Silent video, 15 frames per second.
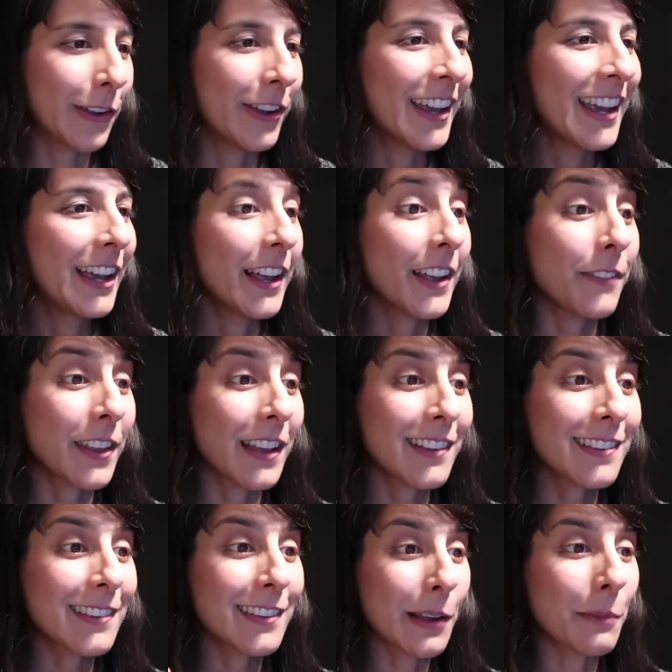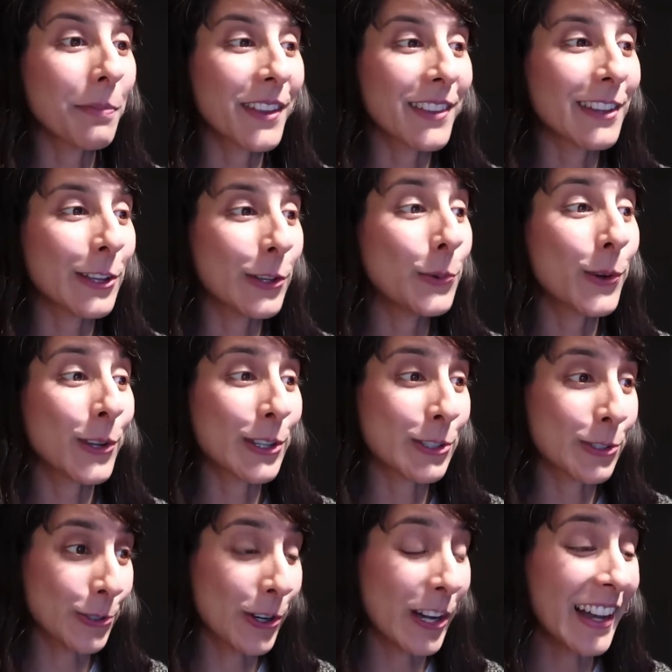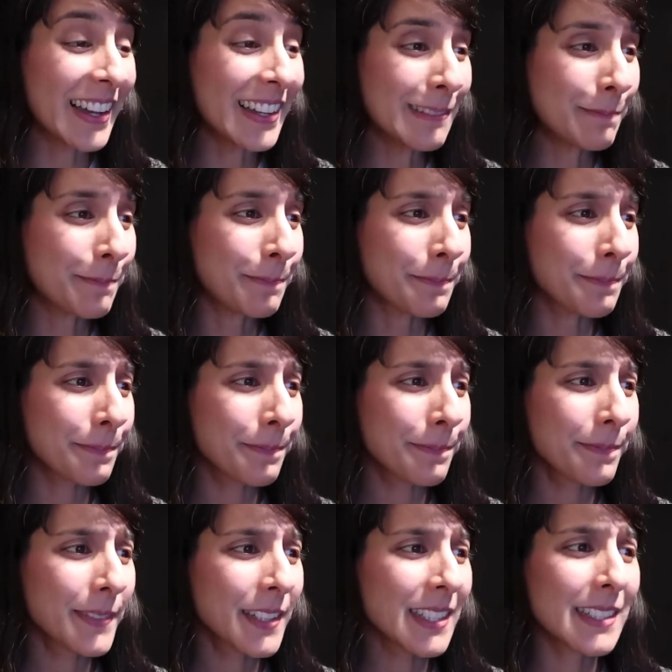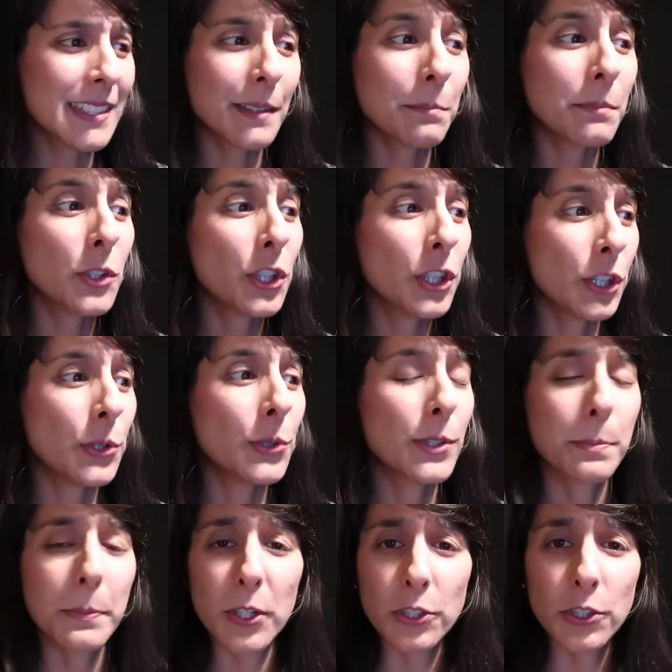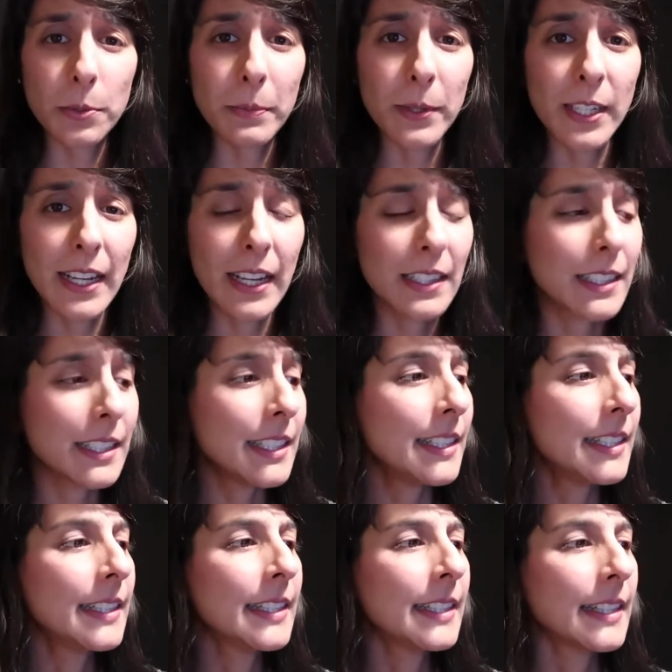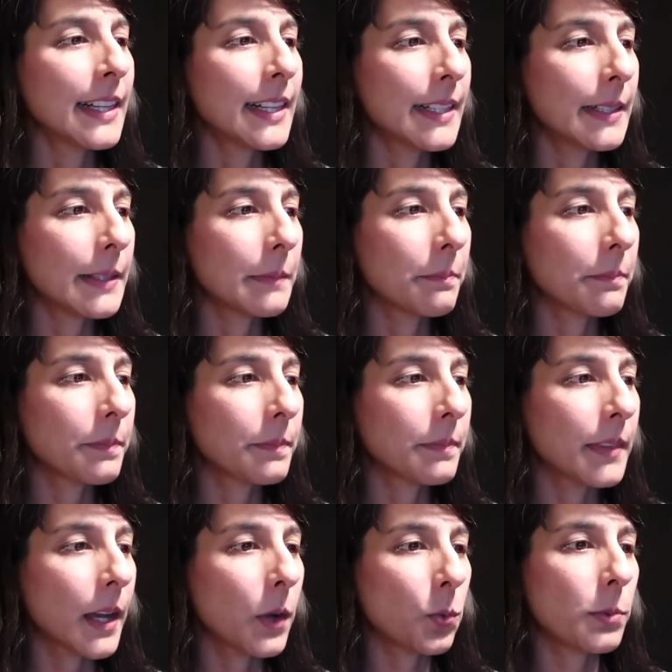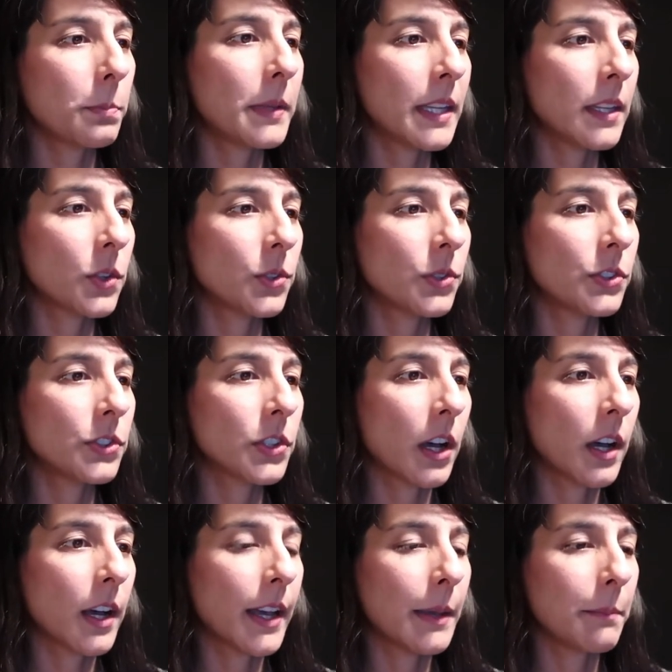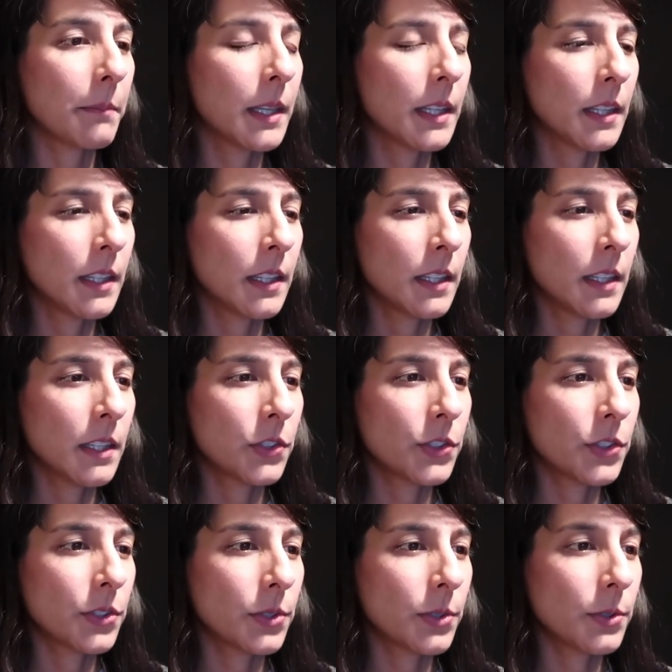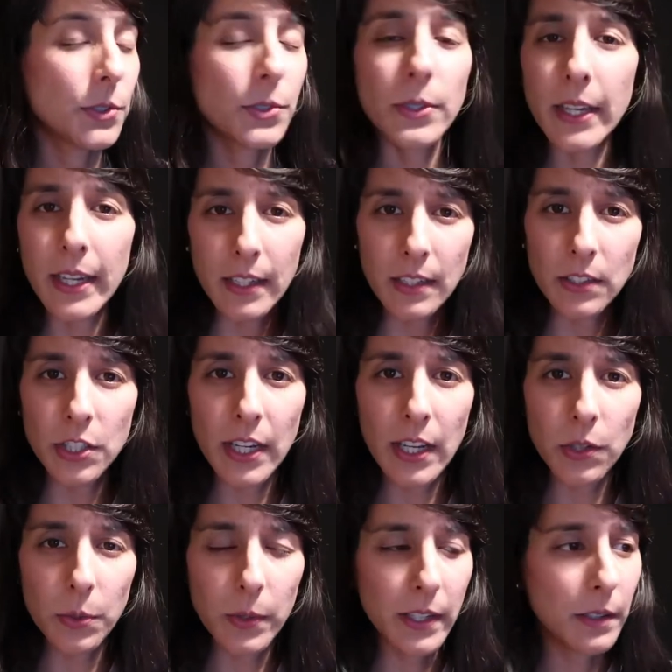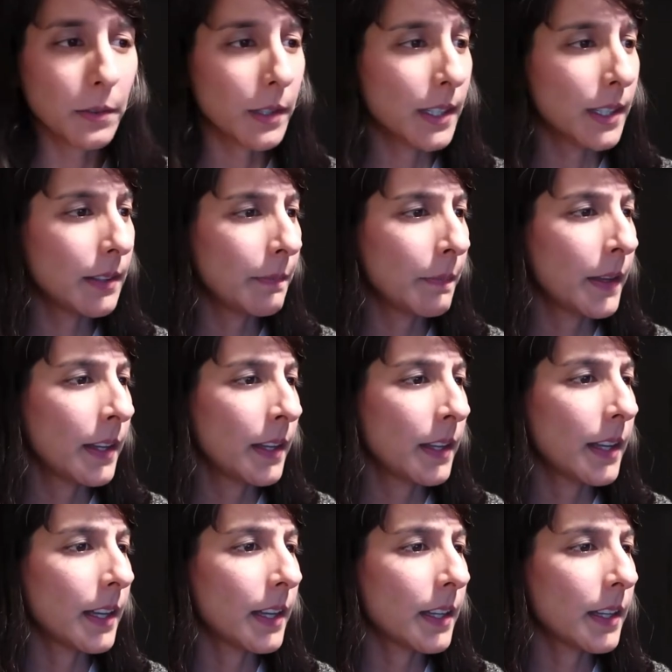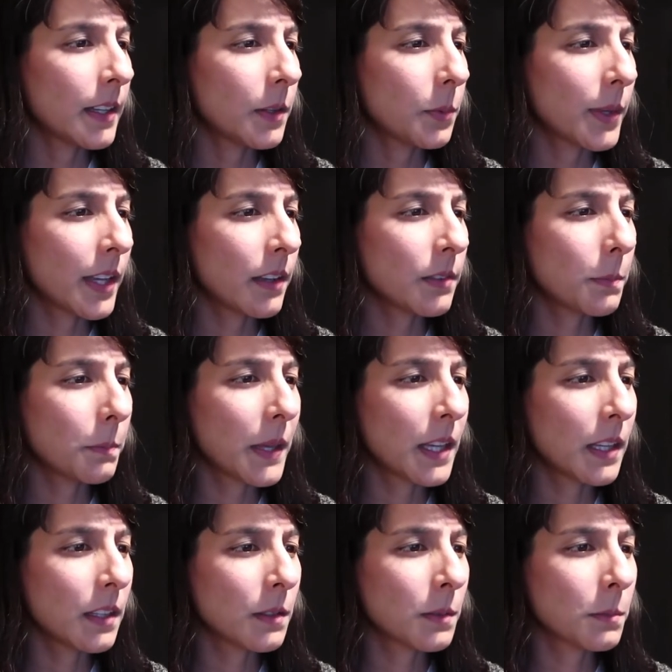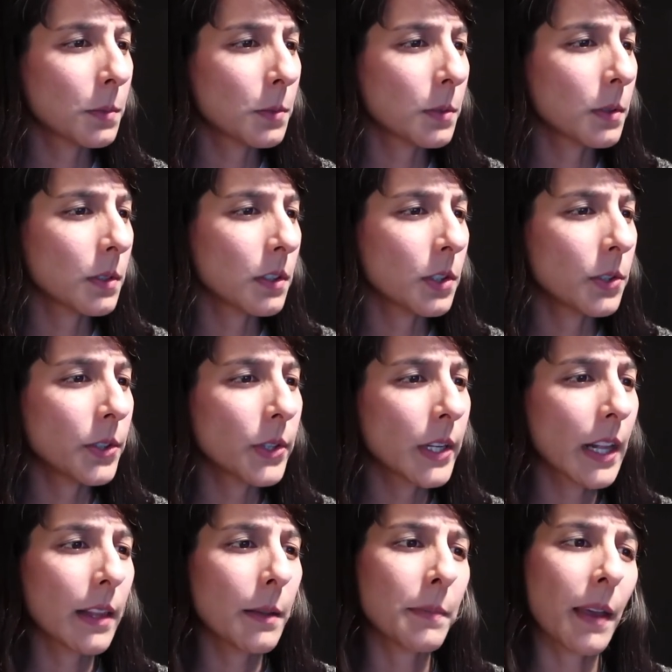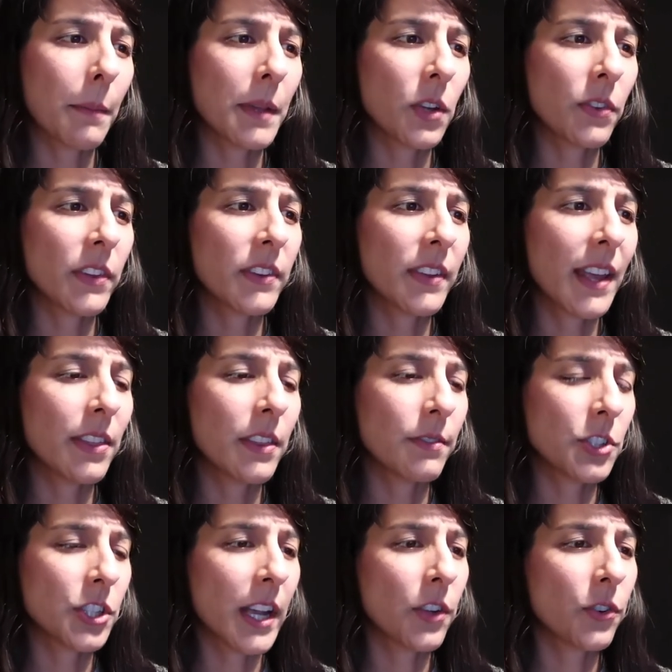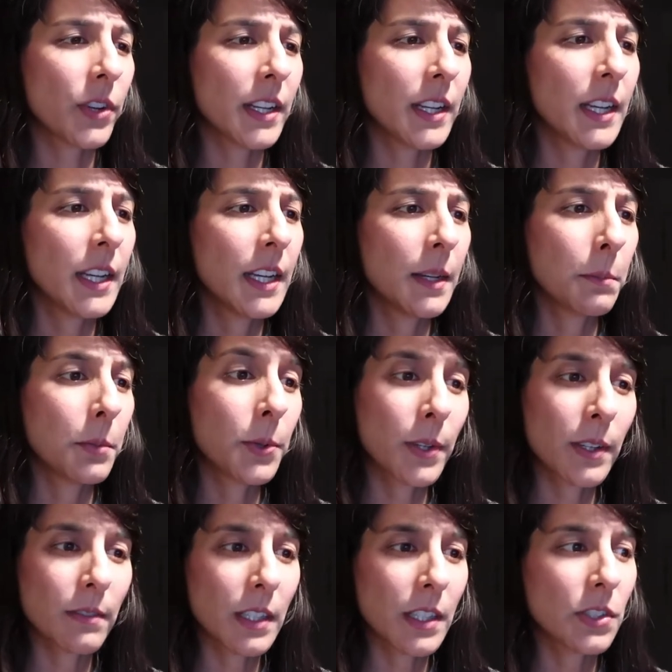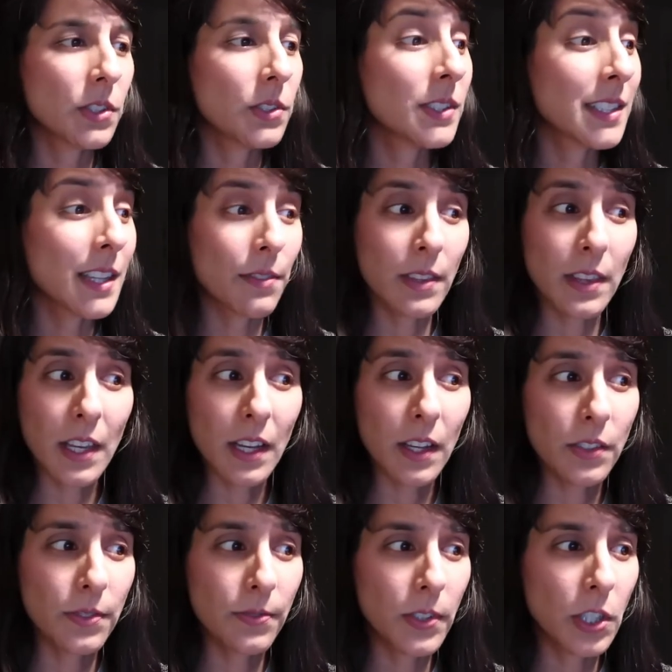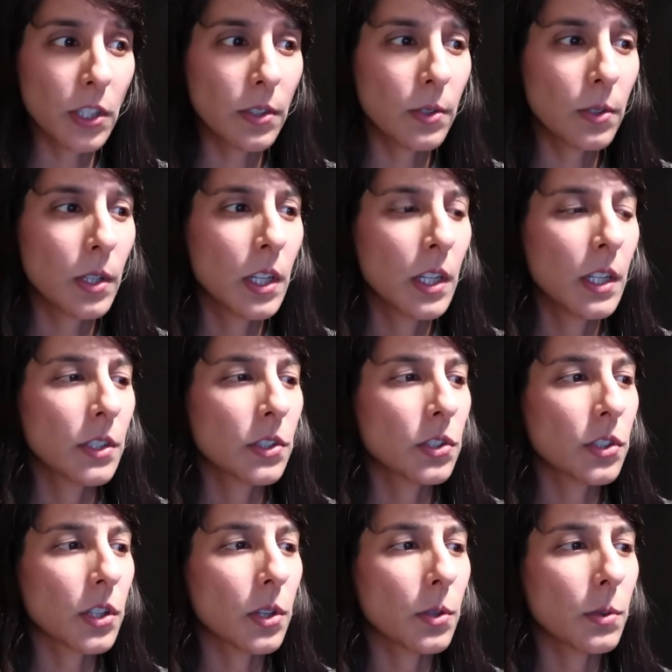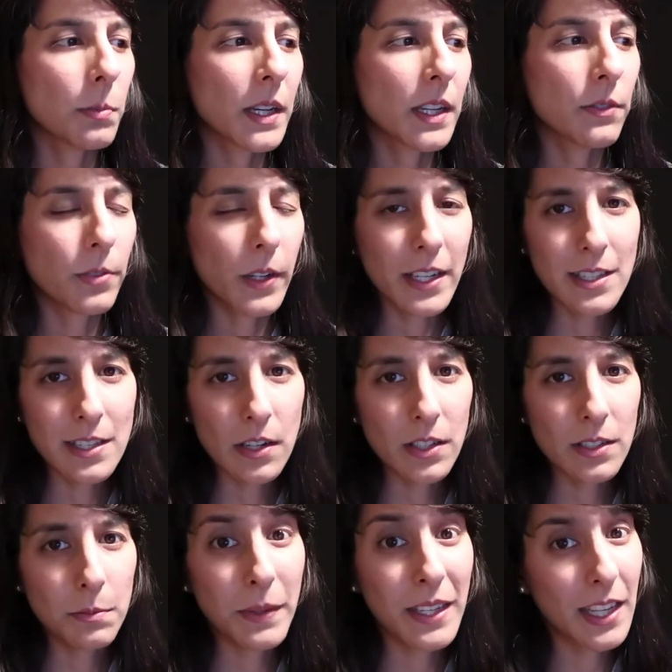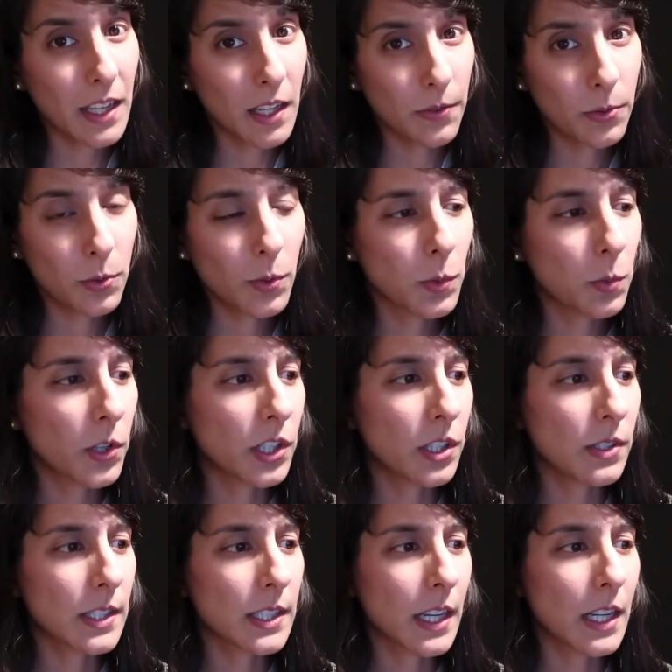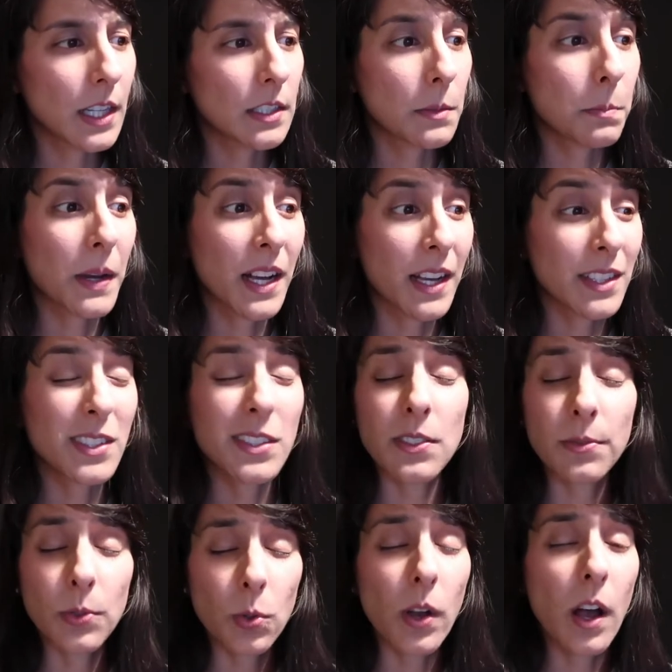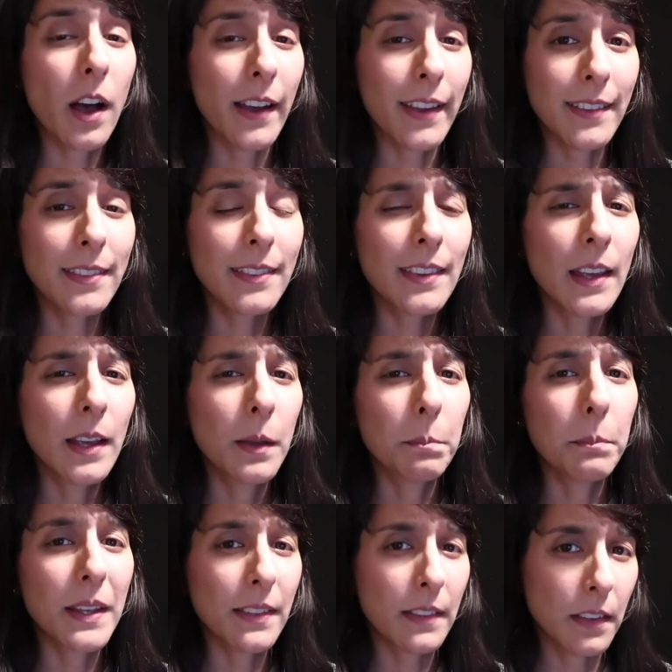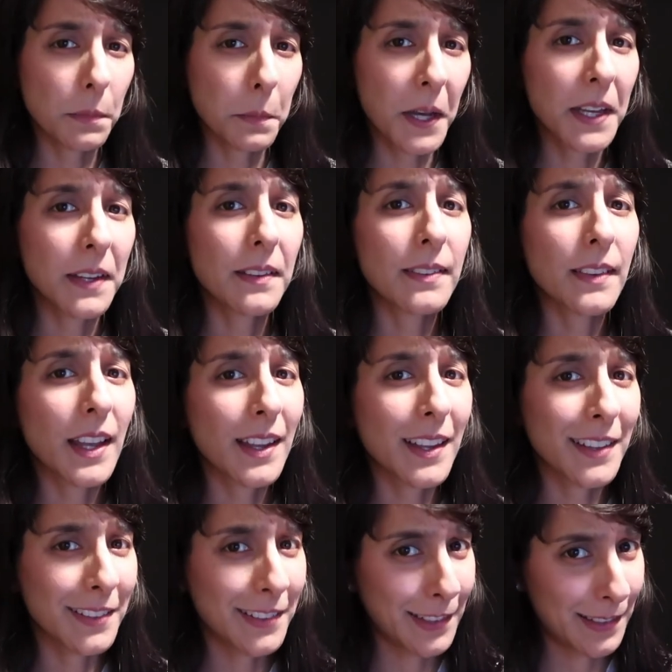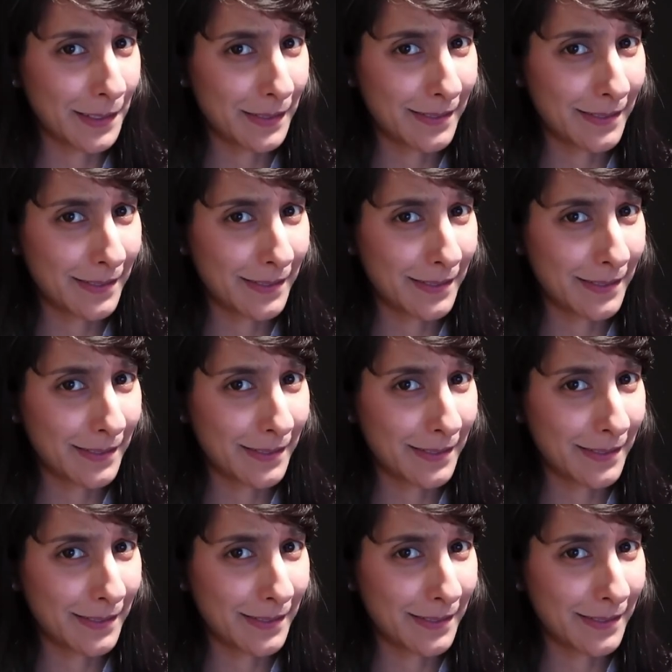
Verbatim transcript: So if there's something that you want to try, some new spiritual modality, um, that would be a good time to do that in January, right? Uh, we have a penumbral lunar eclipse happening on the 10th of January, Punarvasu, seventh house for you. So, my advice there is be careful with what you say to partners of all kinds, business partners and